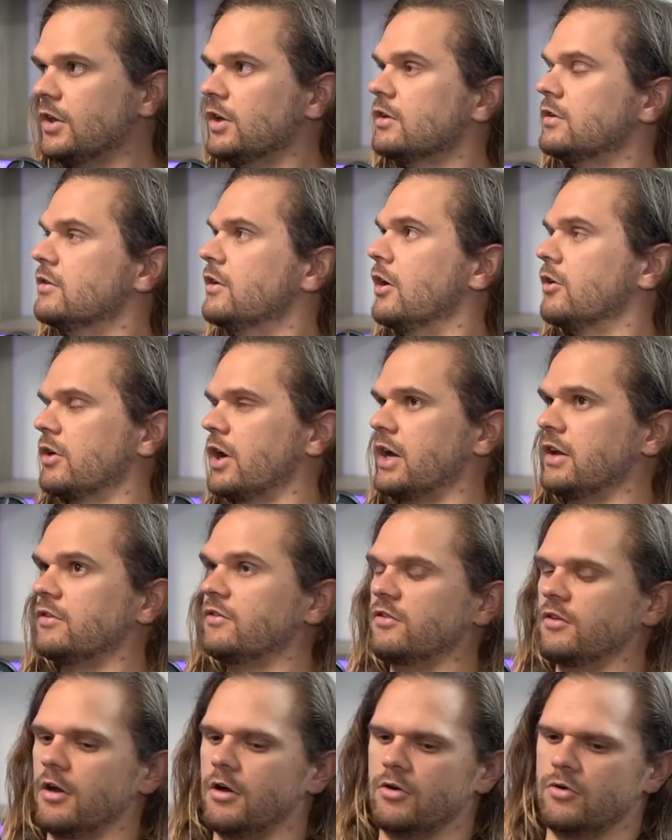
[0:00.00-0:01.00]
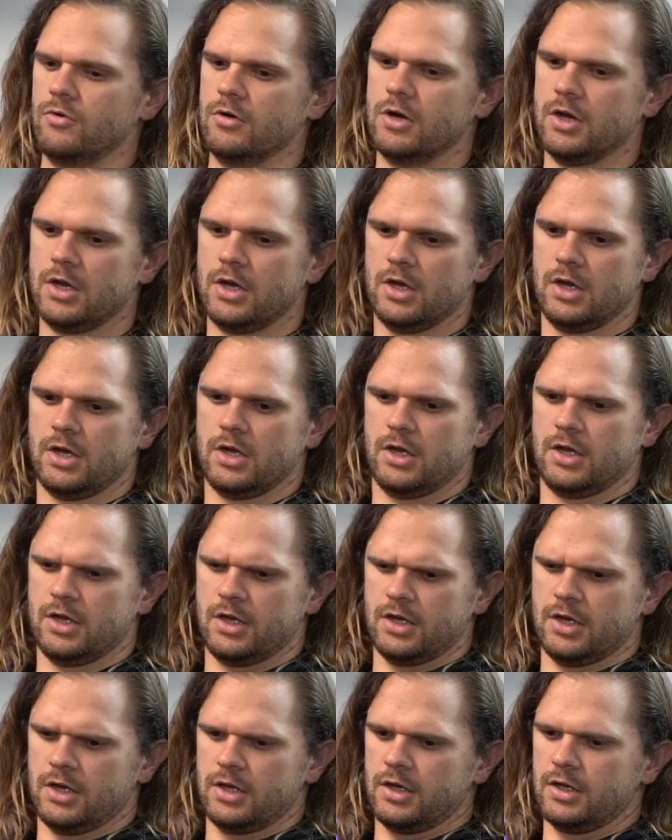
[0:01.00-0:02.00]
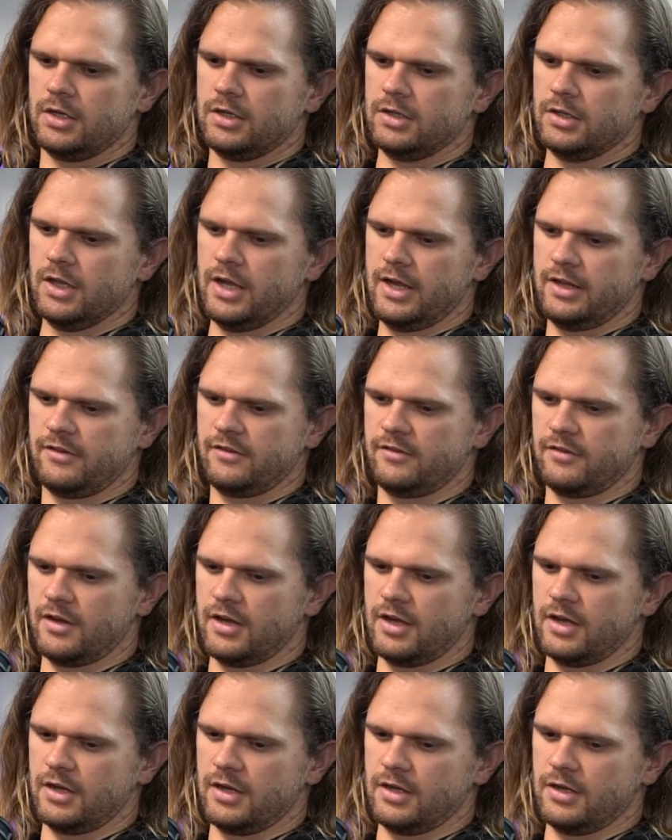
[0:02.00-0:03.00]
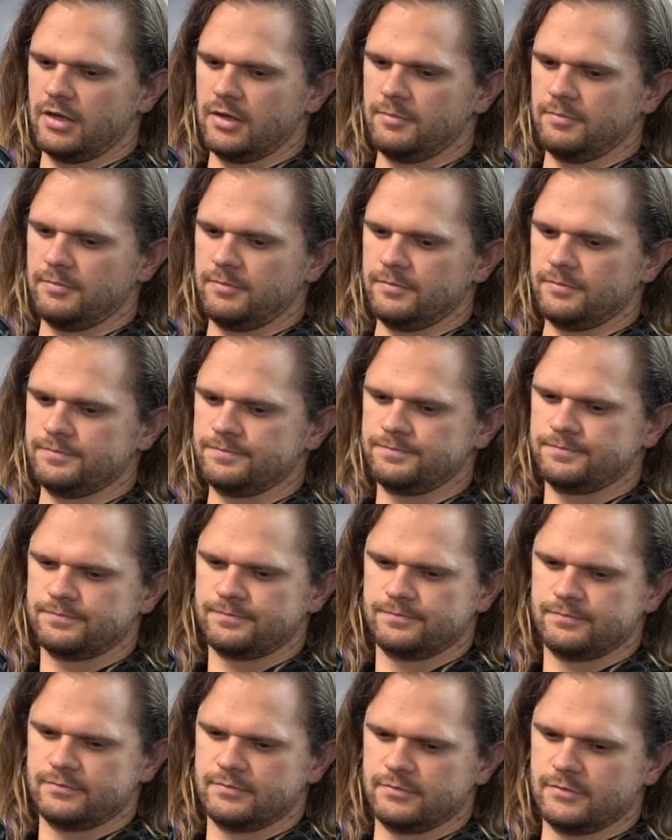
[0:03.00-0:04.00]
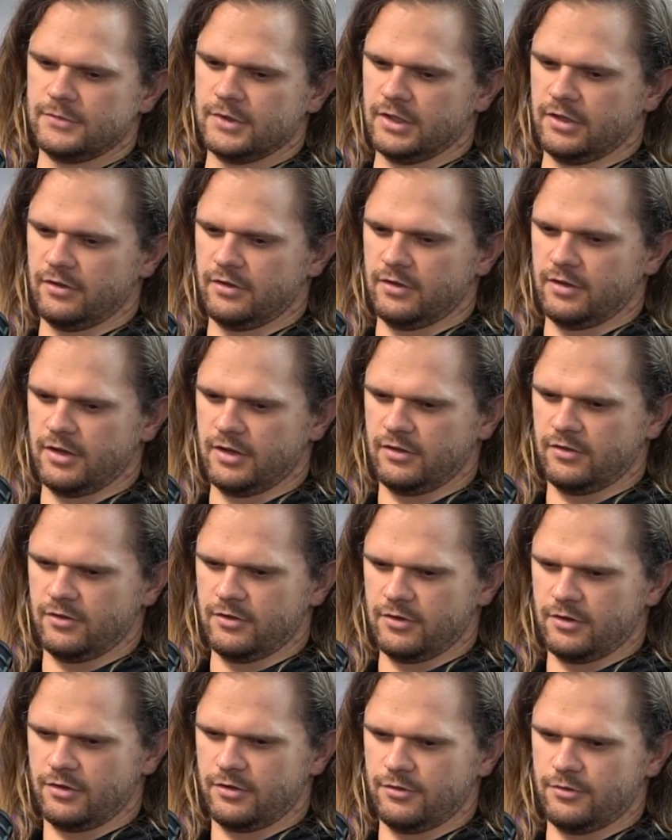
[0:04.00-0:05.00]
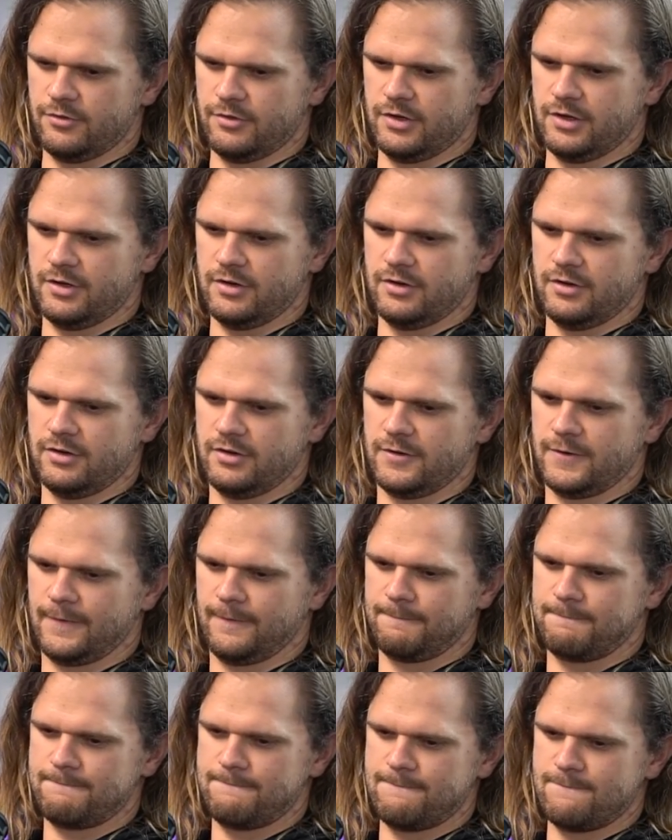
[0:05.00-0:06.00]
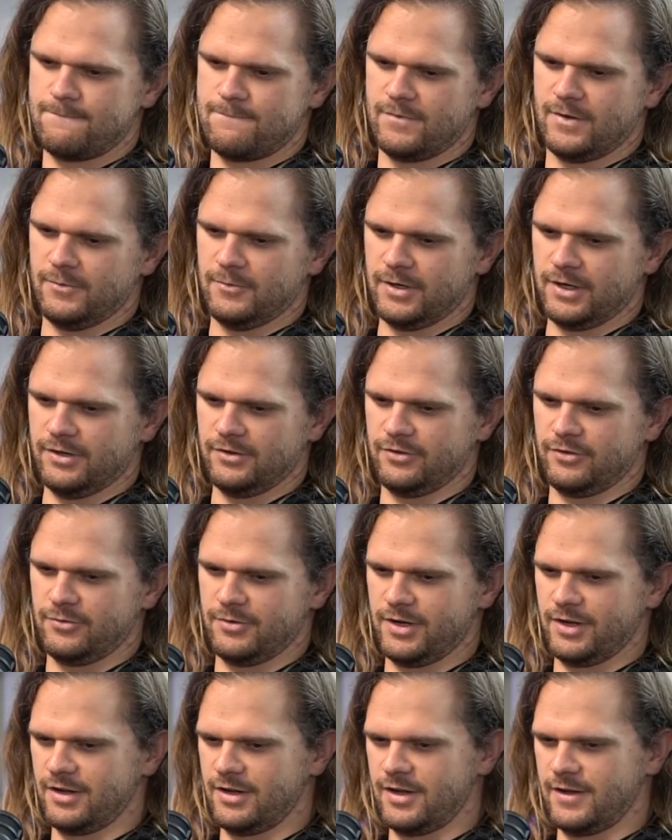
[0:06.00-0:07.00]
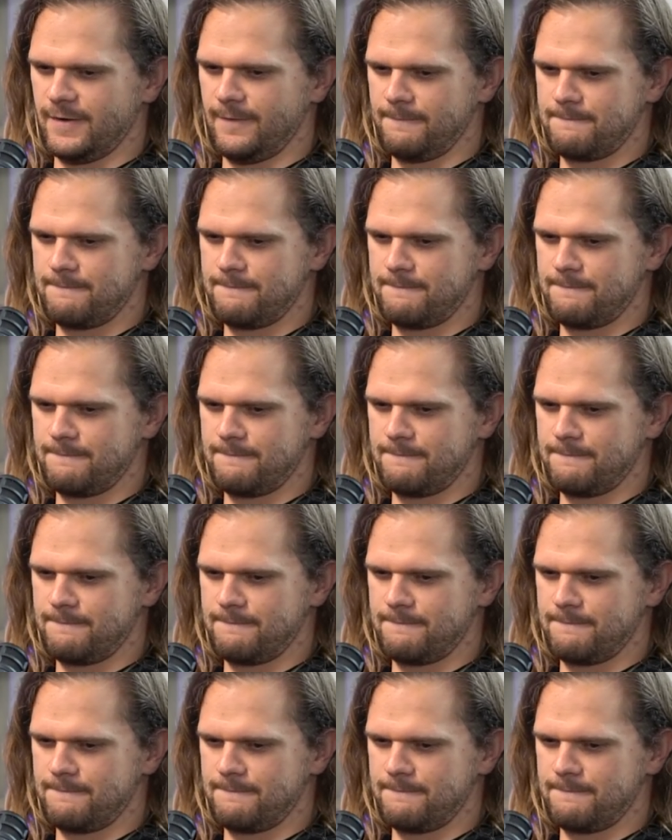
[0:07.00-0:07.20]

Okay. So let's look through here. What else do we got?